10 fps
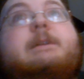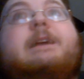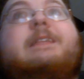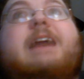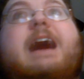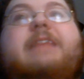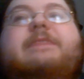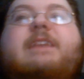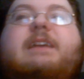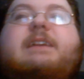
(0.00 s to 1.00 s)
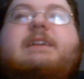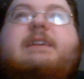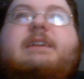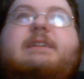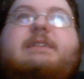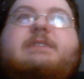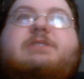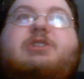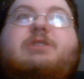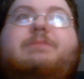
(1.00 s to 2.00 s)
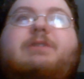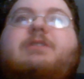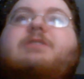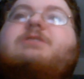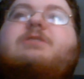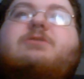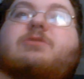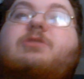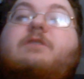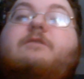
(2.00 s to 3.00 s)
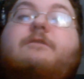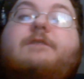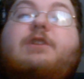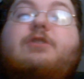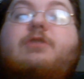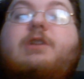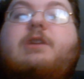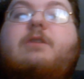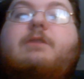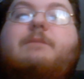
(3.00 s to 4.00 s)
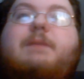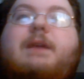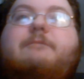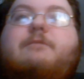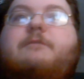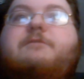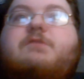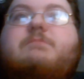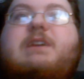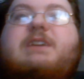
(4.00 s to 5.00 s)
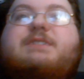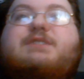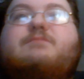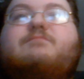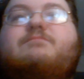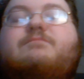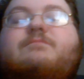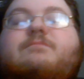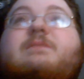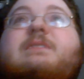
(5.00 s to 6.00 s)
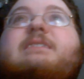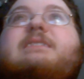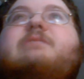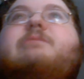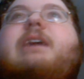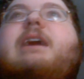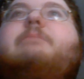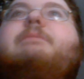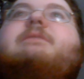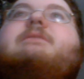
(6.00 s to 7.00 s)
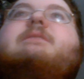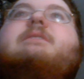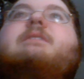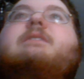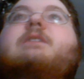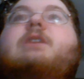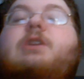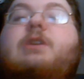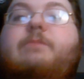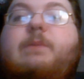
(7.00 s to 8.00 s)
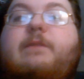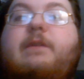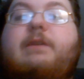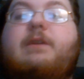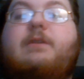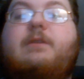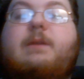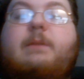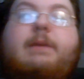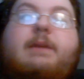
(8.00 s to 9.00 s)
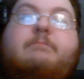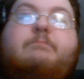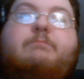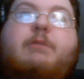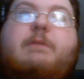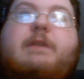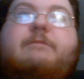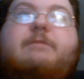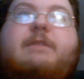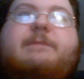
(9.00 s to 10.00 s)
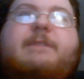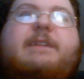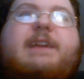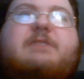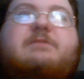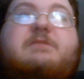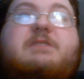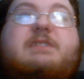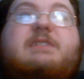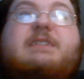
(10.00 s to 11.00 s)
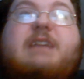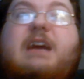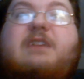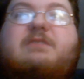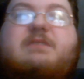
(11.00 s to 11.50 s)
I think this could be a good start to a good feud. You play it for a few months, see what happens. Could be very good. I mean, both have very interesting styles.